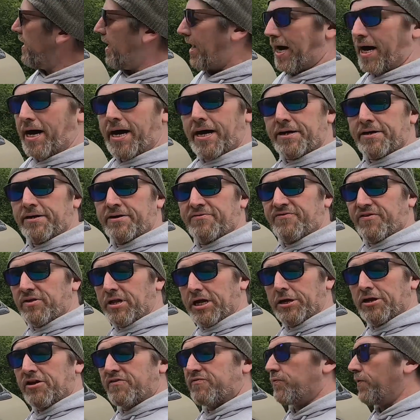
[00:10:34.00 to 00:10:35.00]
And
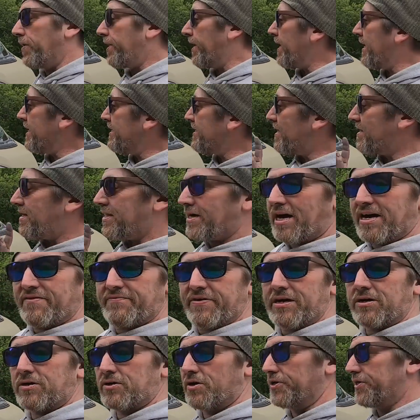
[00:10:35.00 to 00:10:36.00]
funnily enough, when I did the
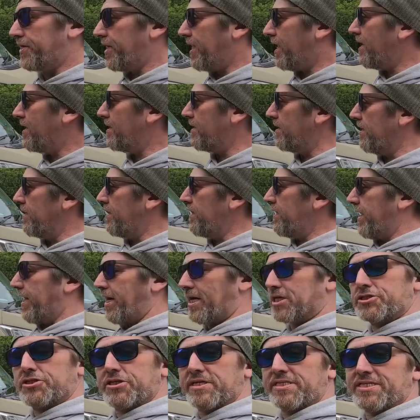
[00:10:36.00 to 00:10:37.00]
Iveco Daily, he
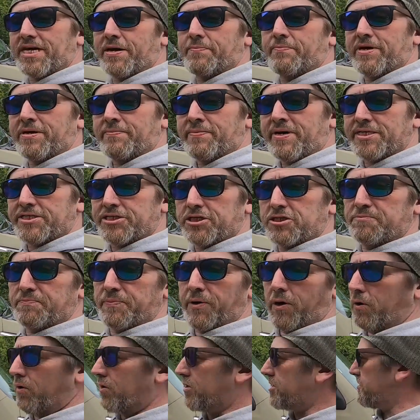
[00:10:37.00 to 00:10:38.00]
actually sent me a message,
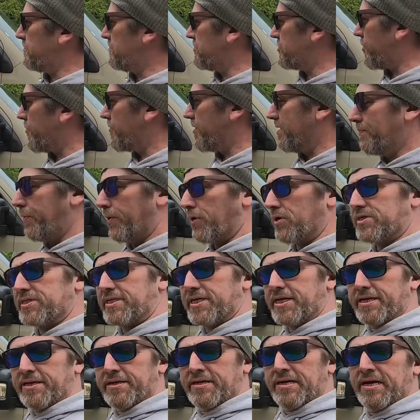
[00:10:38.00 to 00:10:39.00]
Paul, because he was already booked
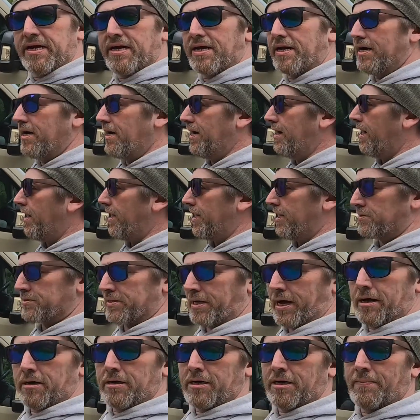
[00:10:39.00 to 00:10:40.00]
in. And he's
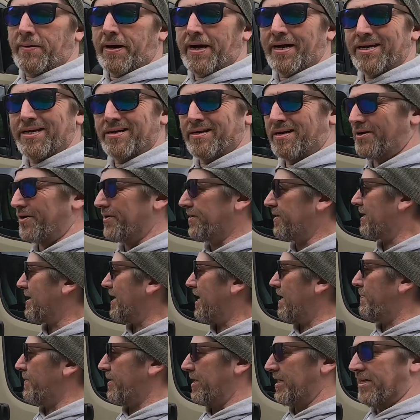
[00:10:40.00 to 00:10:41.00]
like, oh my god,
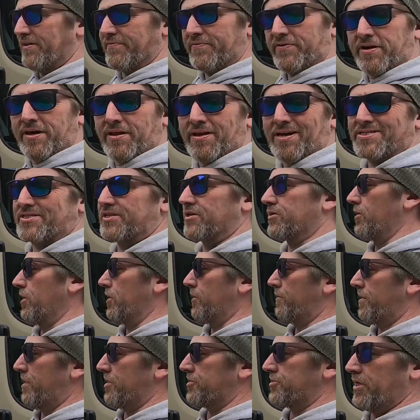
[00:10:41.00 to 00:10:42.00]
can't believe it, that's the
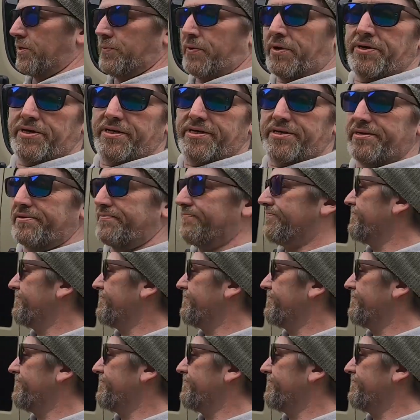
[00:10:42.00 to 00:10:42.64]
colour I actually wanted.